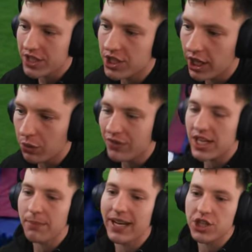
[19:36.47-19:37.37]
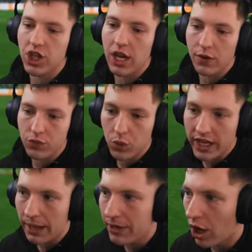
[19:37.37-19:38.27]
It's nil with 10 minutes left.
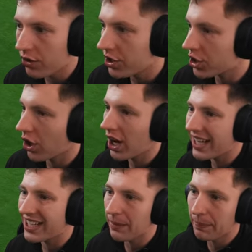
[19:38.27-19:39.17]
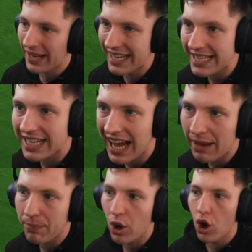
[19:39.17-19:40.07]
We're coming on to try and complete
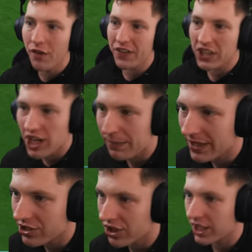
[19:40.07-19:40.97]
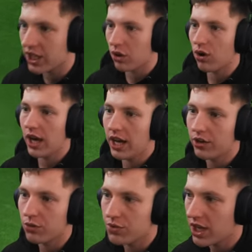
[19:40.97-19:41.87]
our perfect Champions League
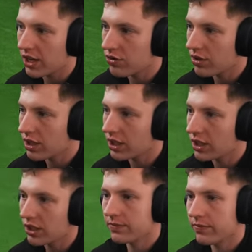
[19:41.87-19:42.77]
group stage, really.